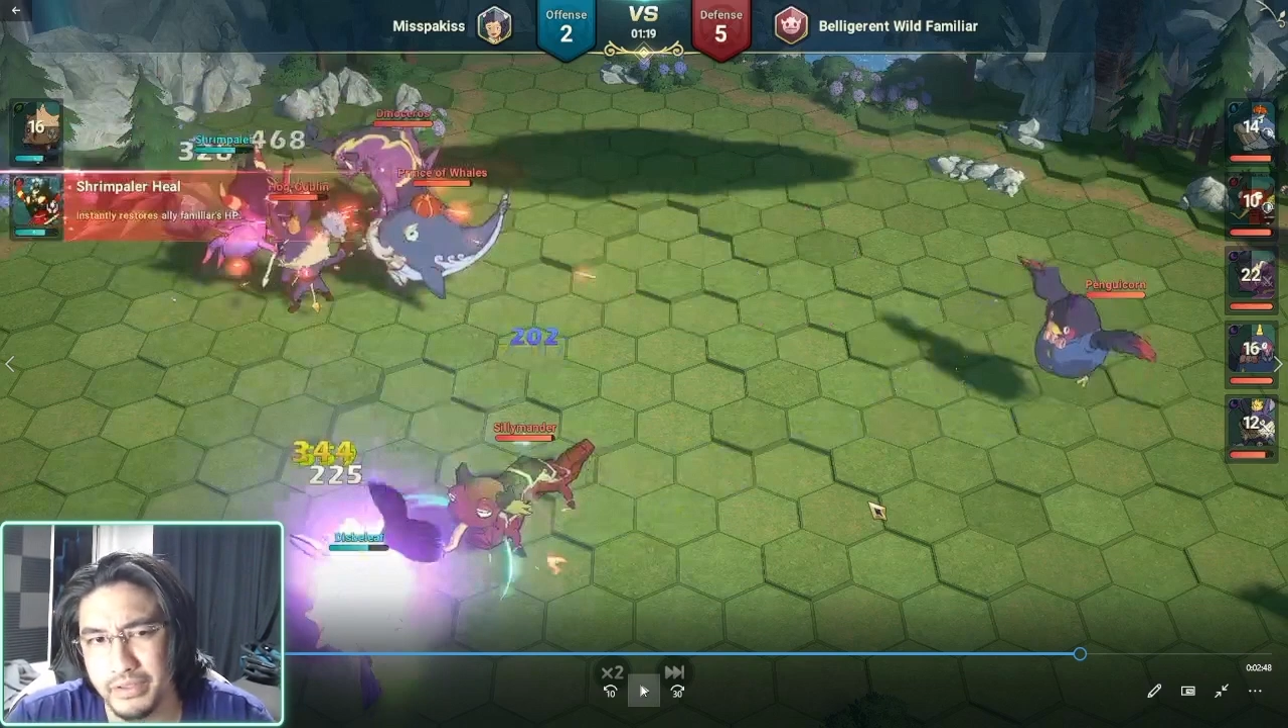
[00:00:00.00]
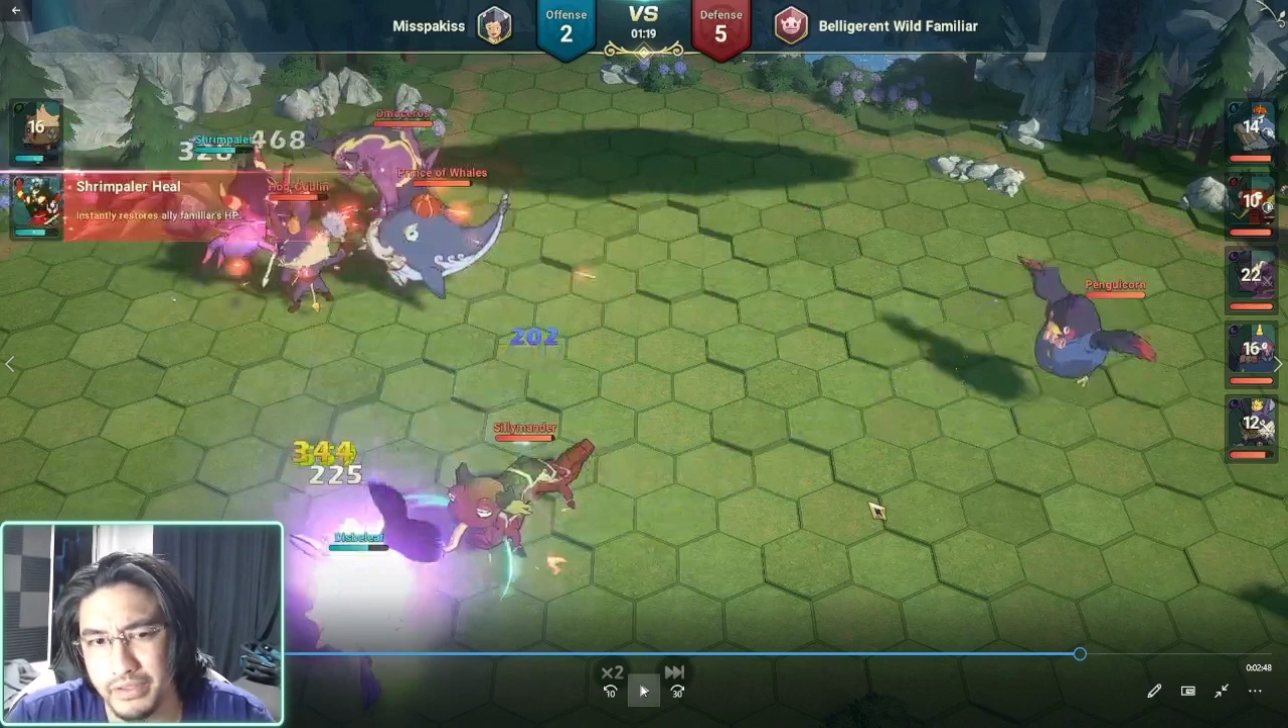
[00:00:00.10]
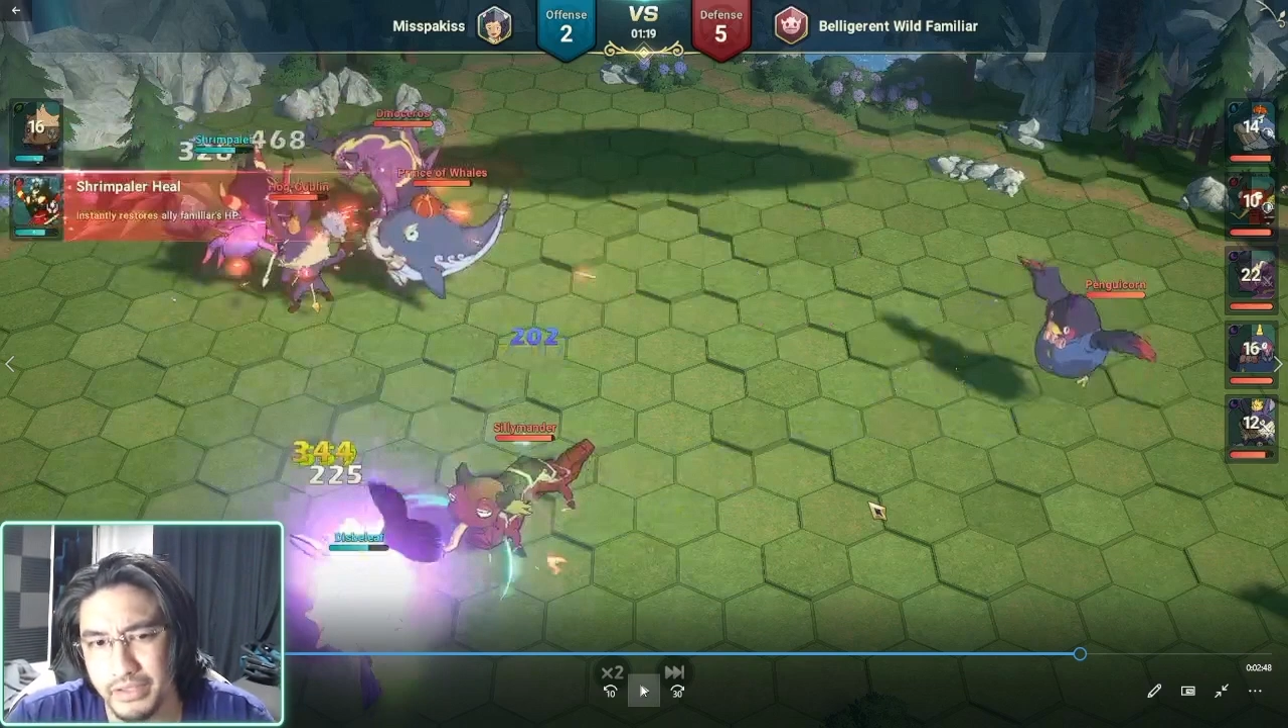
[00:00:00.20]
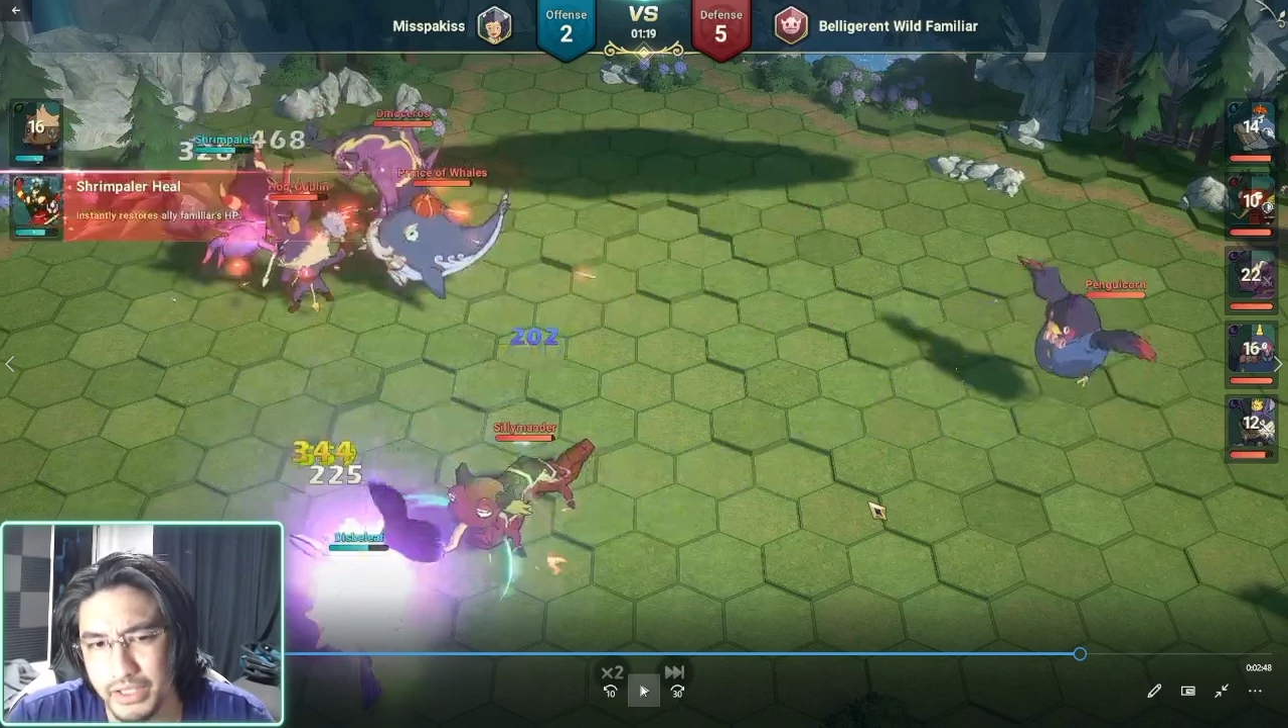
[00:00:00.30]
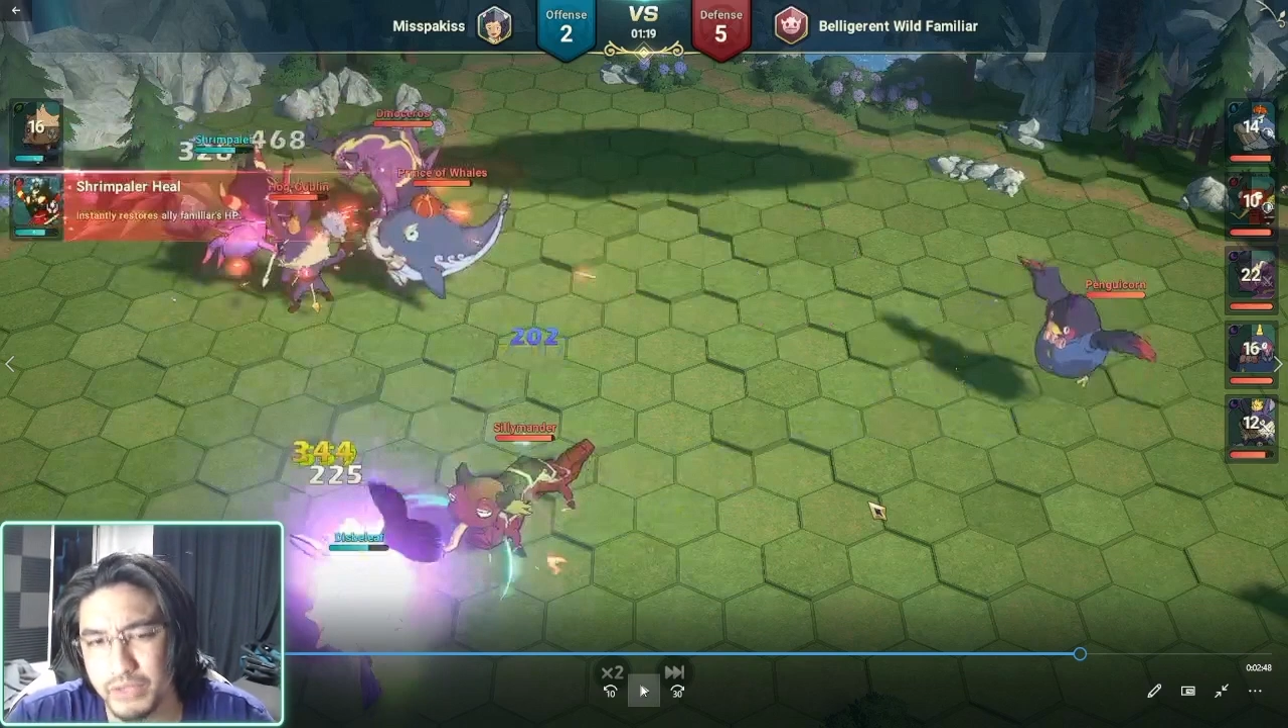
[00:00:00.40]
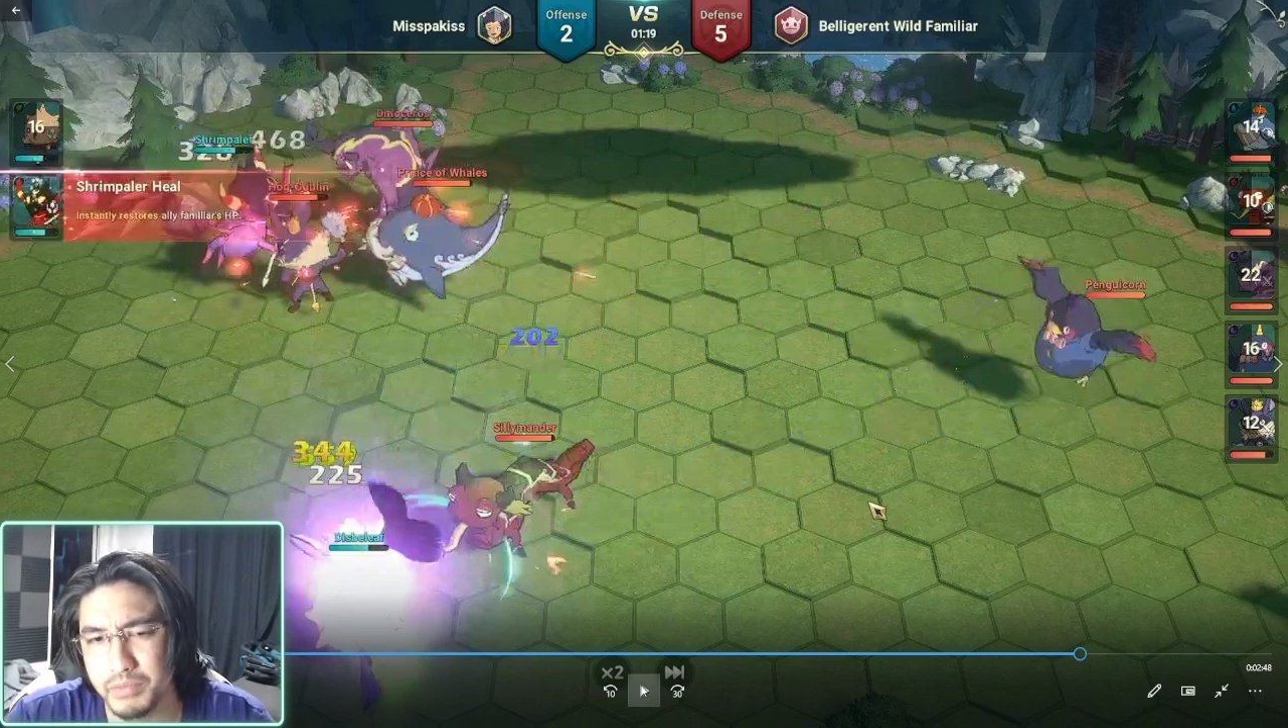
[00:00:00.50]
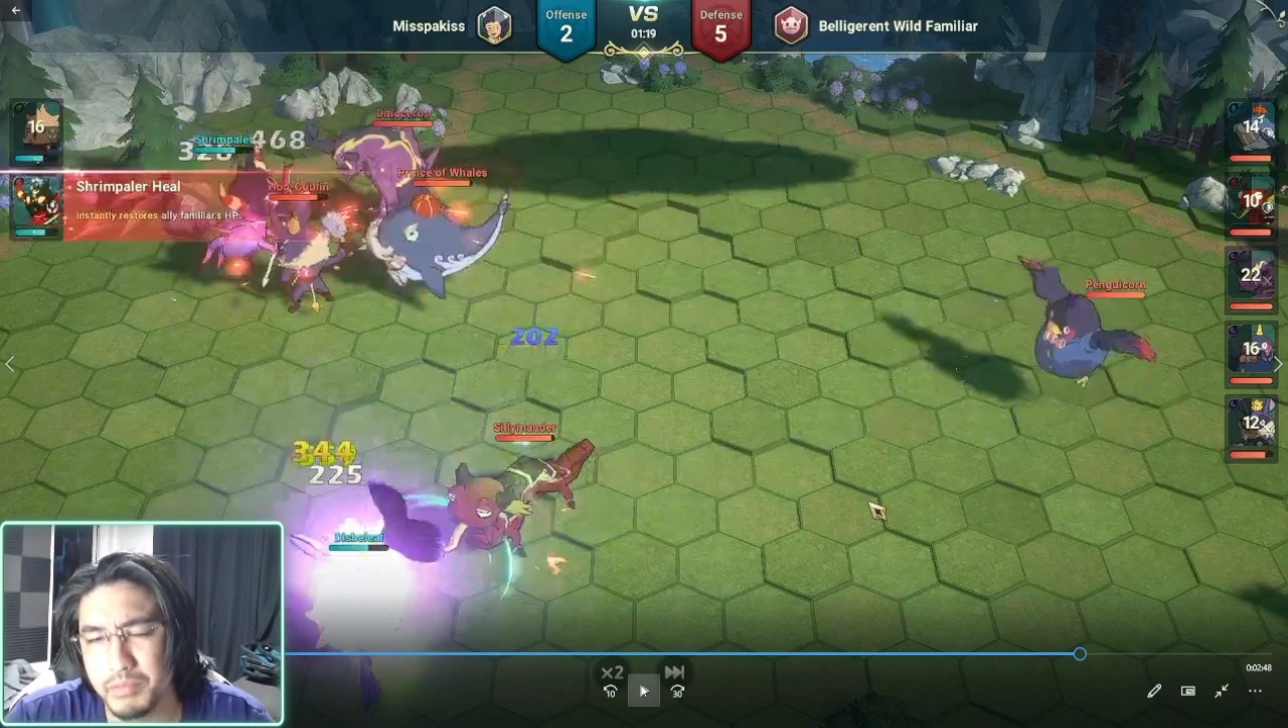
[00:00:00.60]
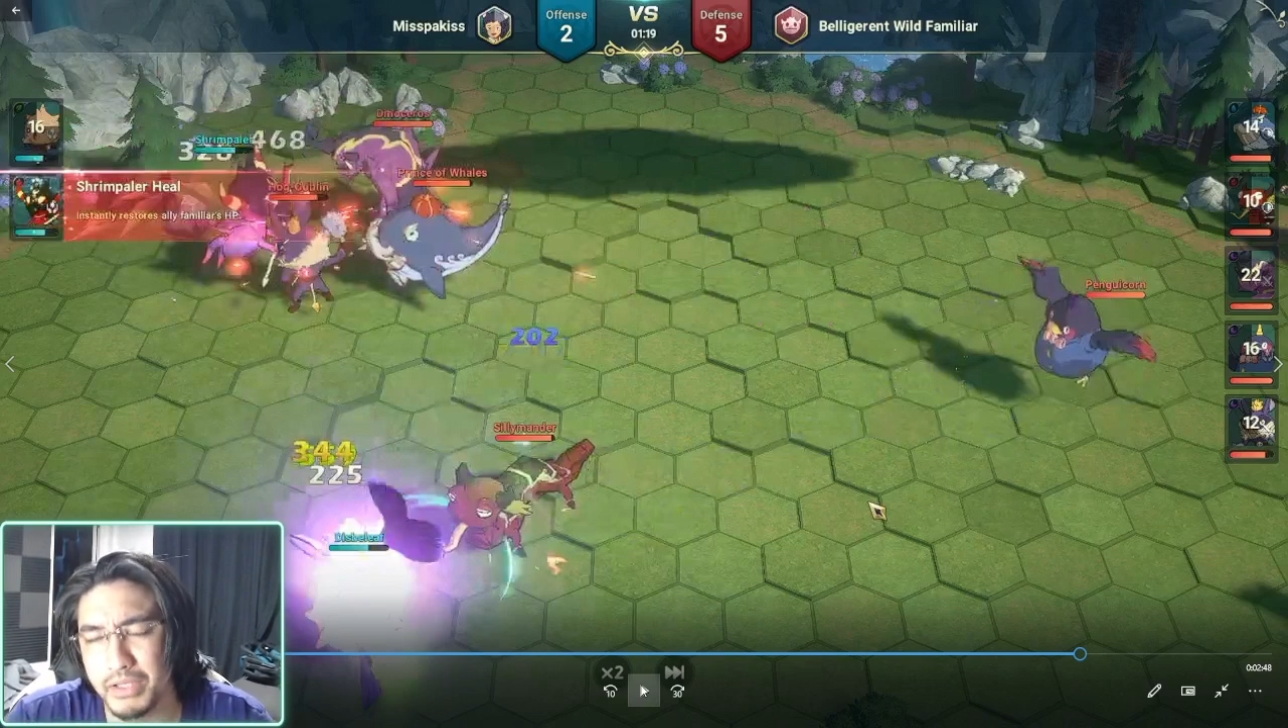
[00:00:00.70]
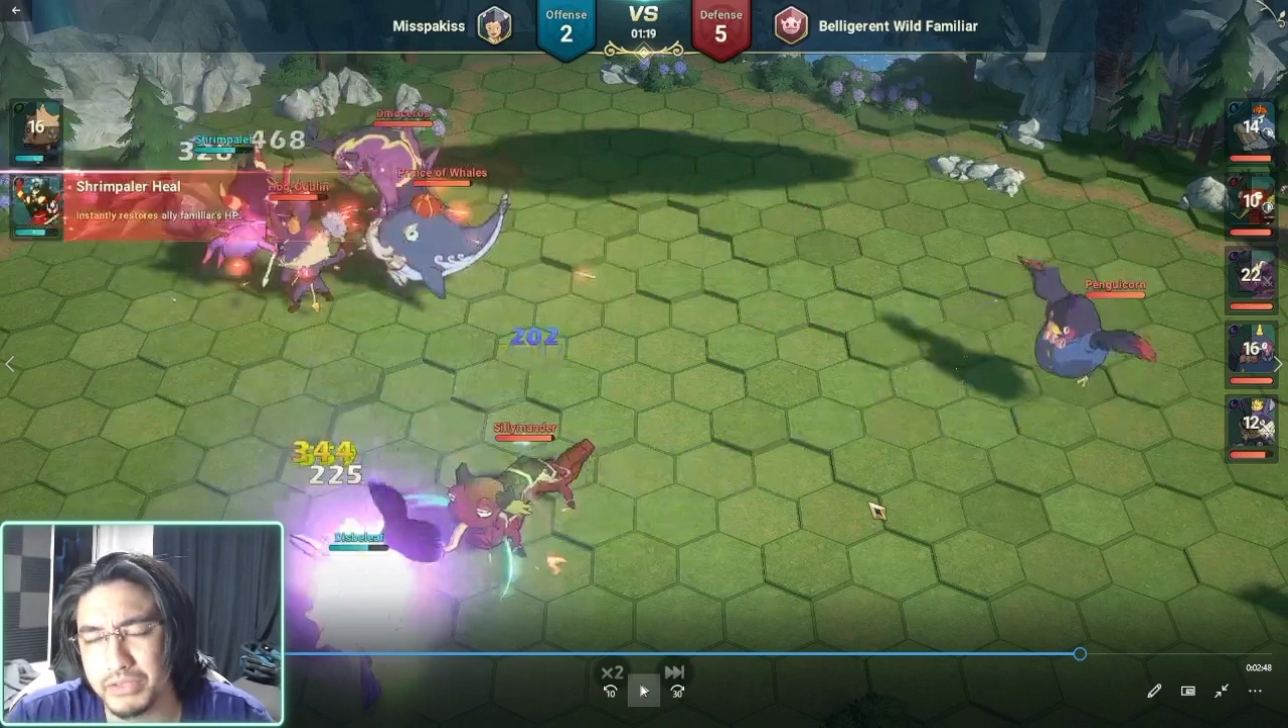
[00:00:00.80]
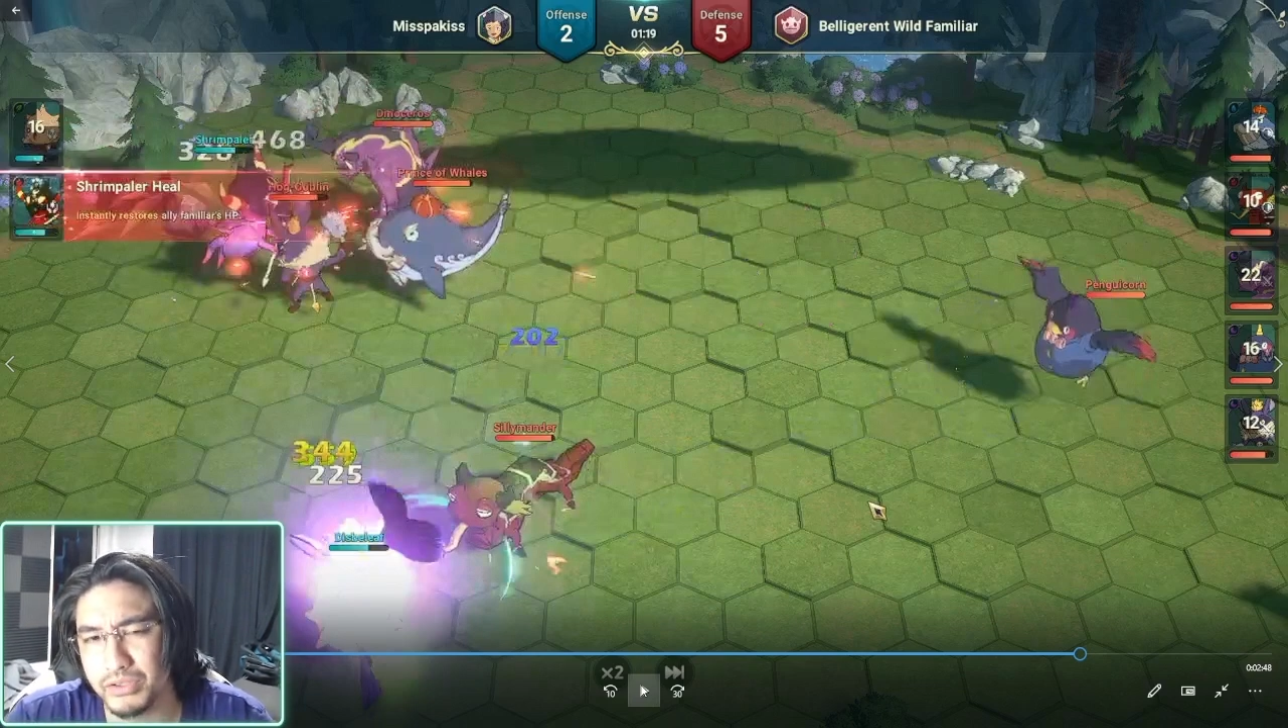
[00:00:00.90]
it will be
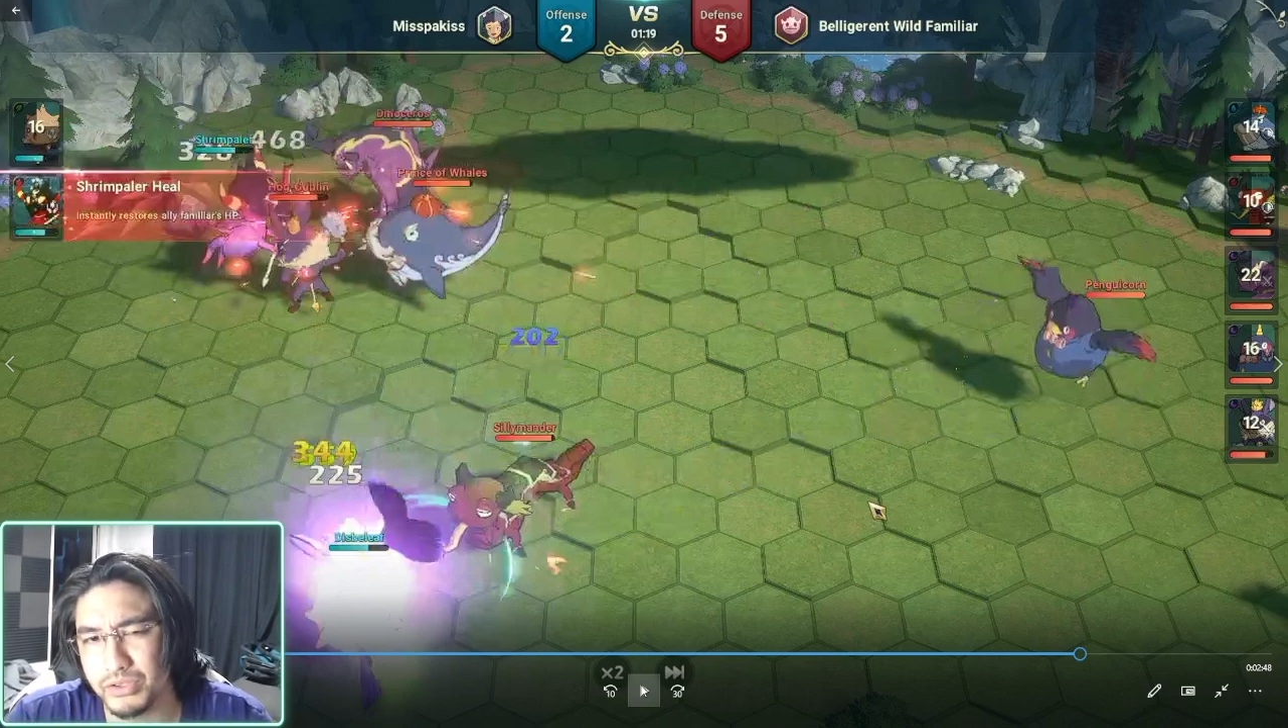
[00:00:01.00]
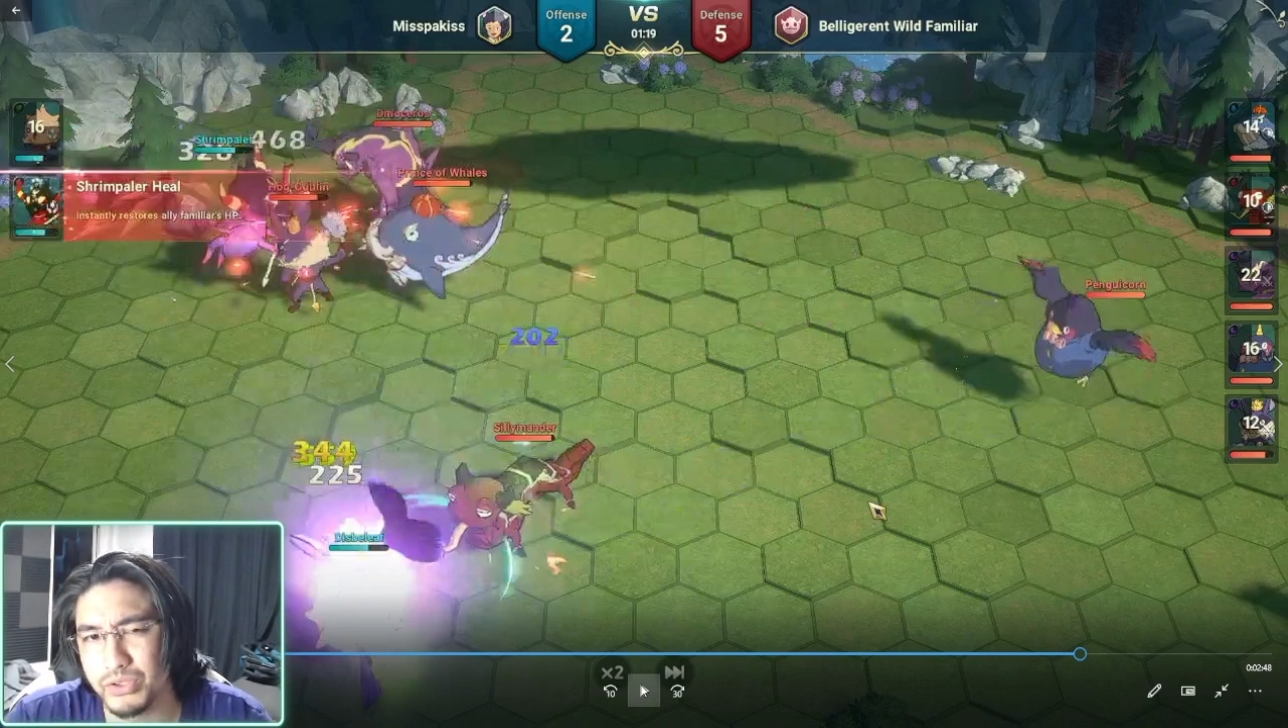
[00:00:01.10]
better to